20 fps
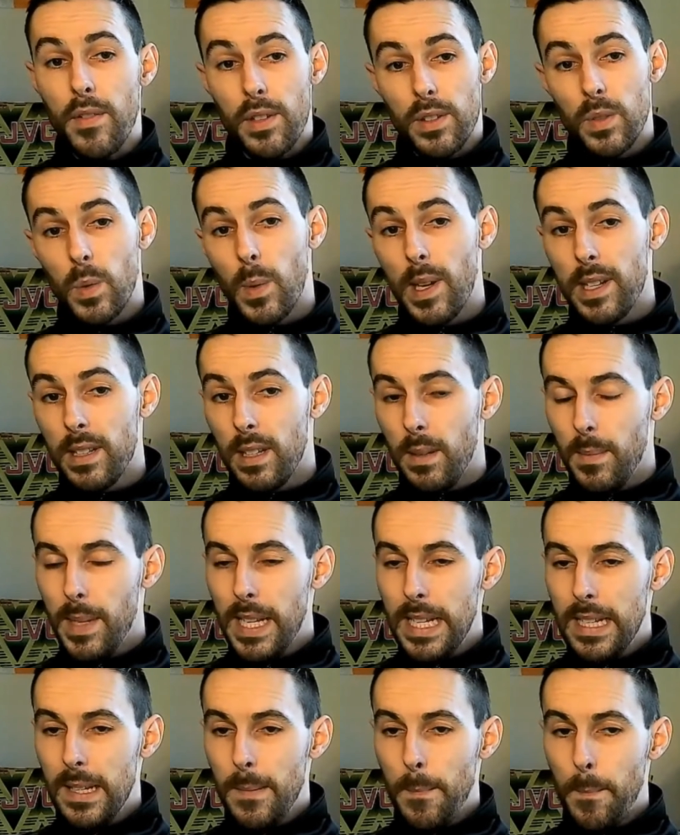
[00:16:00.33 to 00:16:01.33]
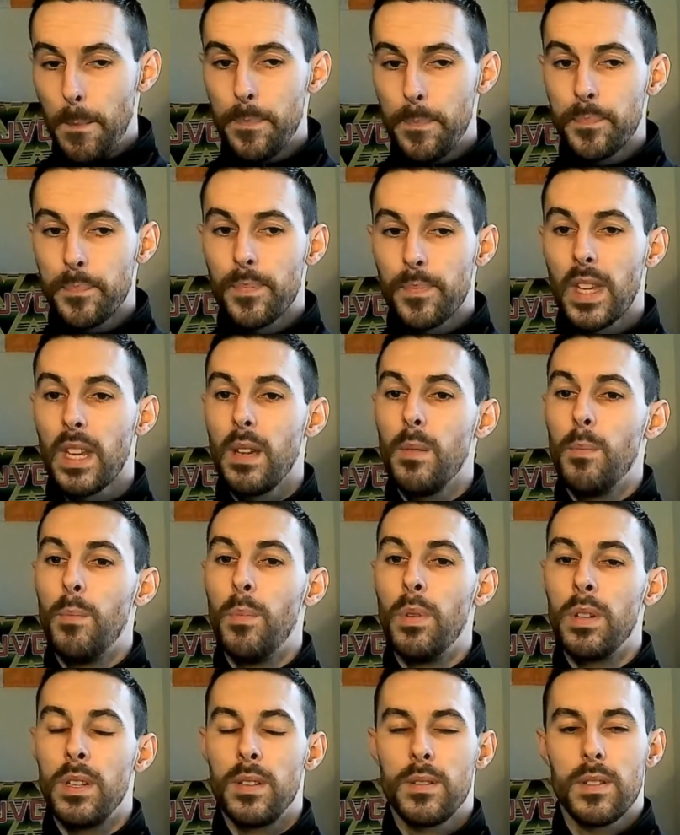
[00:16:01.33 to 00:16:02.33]
for 20 million,
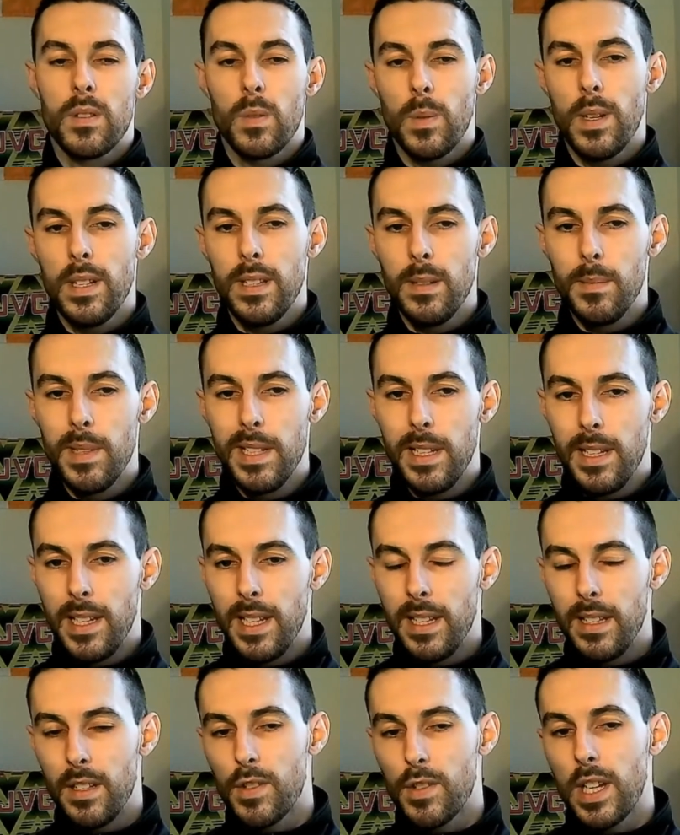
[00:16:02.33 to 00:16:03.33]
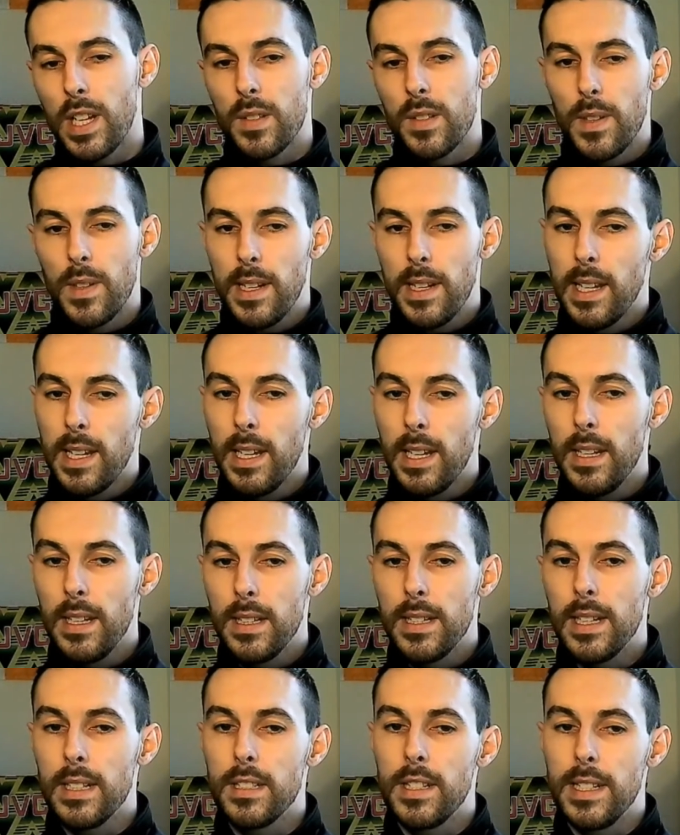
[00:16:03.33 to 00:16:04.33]
but it's 20 million in the transfer kitty
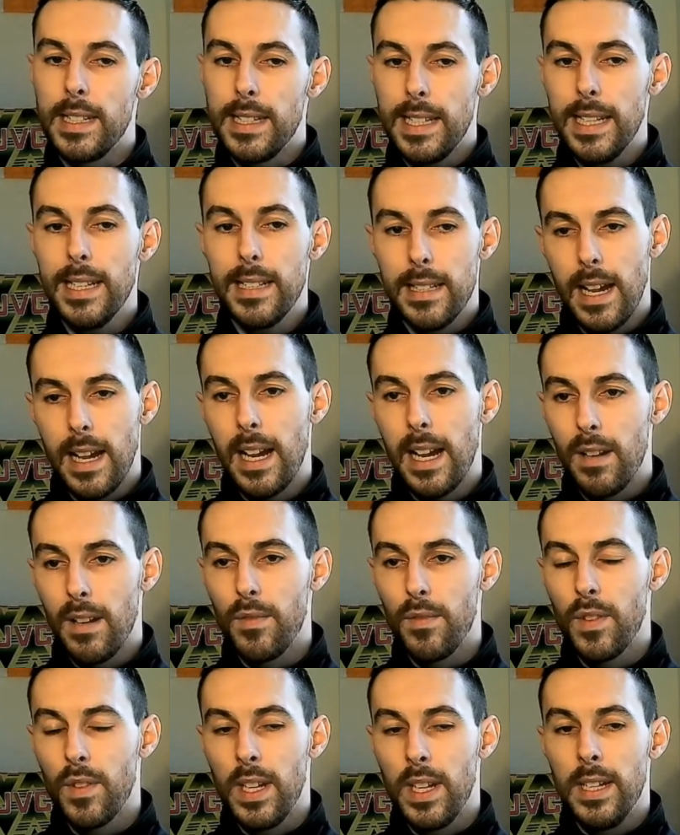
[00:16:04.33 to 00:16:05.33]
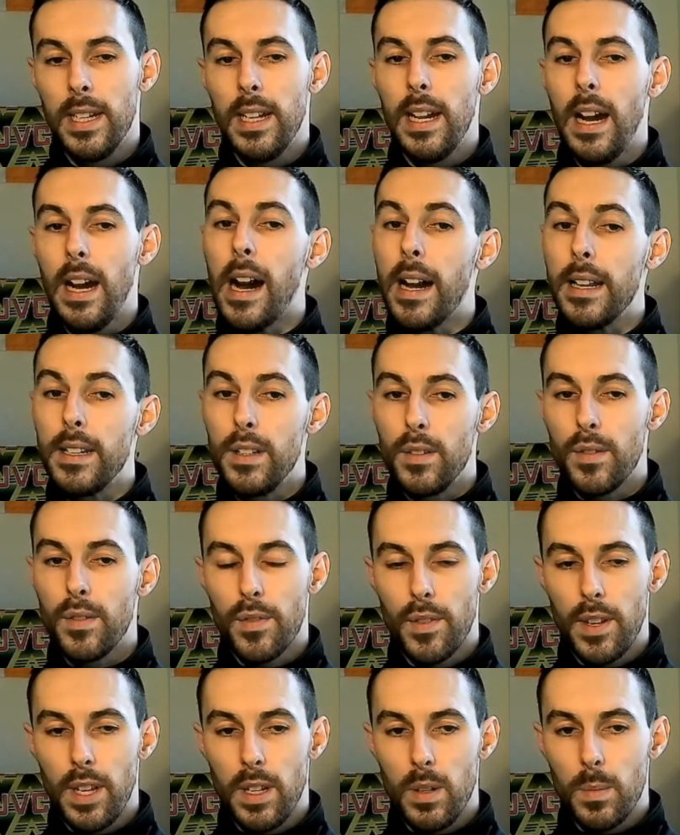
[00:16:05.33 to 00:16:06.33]
that you didn't have, and you've
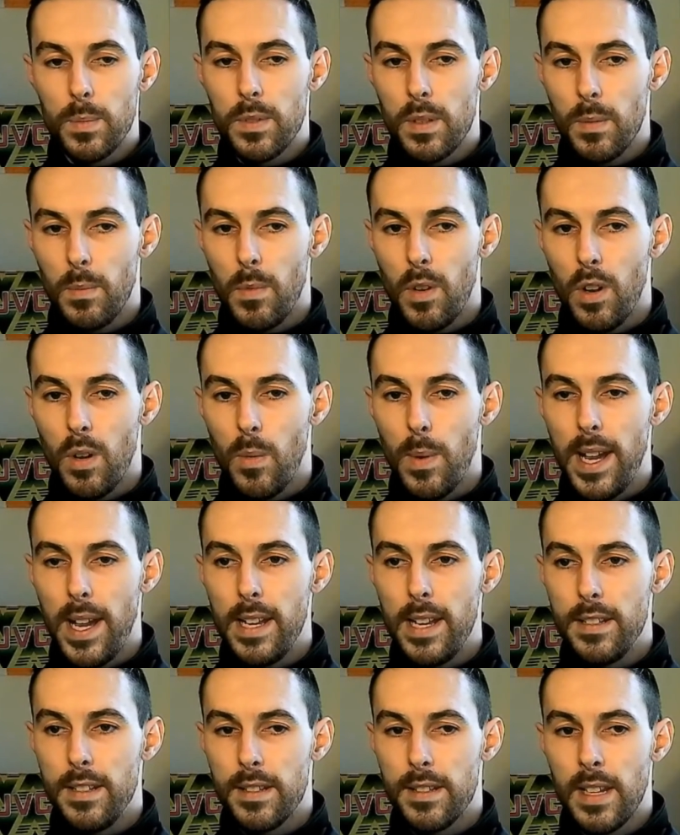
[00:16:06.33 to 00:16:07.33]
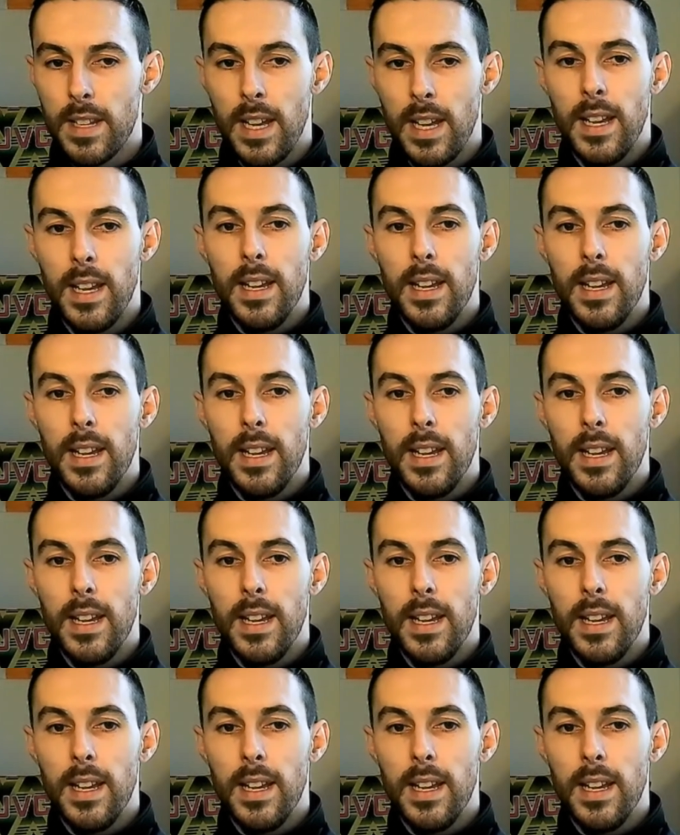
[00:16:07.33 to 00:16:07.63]
freed up some more wages.